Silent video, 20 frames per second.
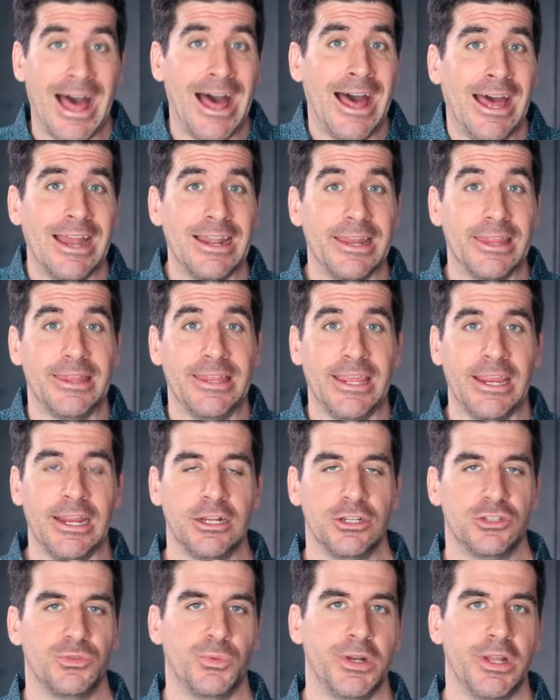odd
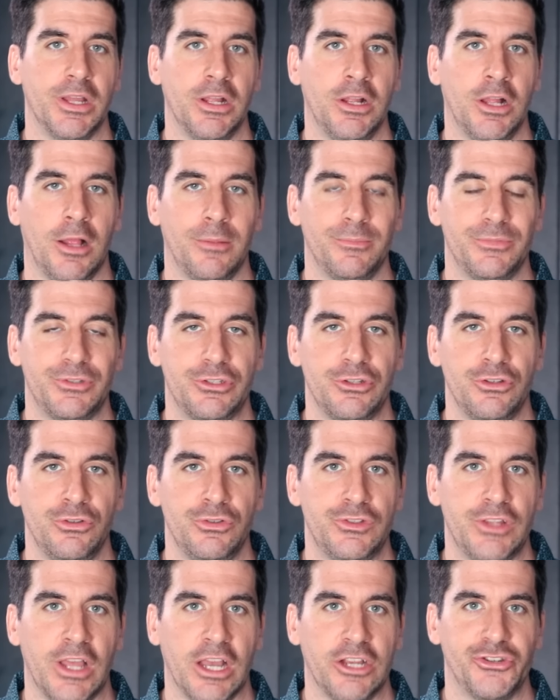things when it comes to
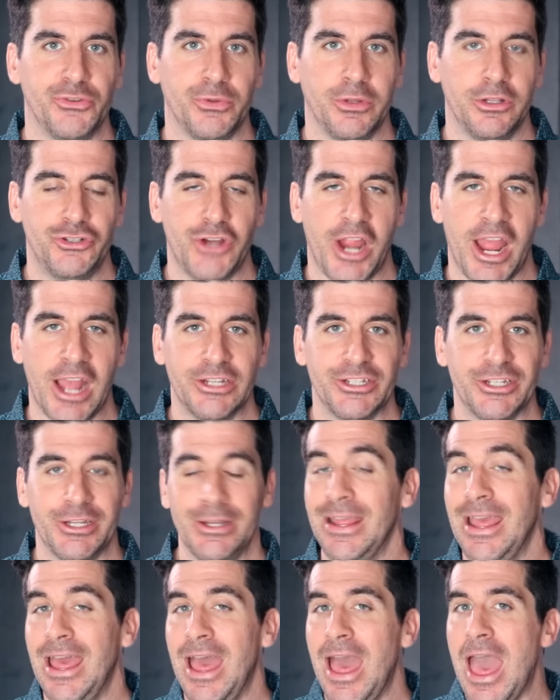sexual attraction,